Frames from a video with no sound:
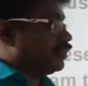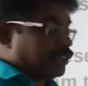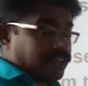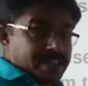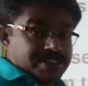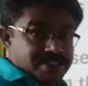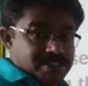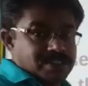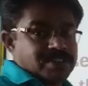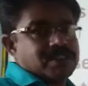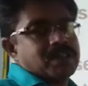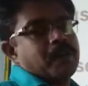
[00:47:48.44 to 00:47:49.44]

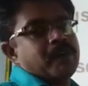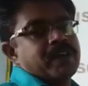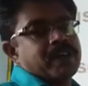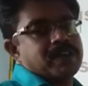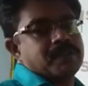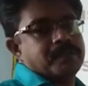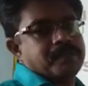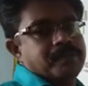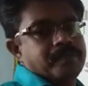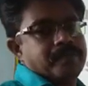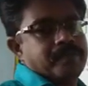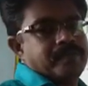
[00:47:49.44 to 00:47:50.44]
taste sour.
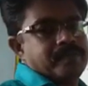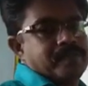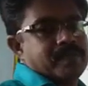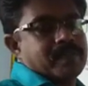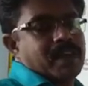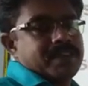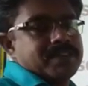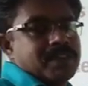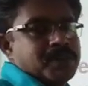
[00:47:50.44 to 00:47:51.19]
That is the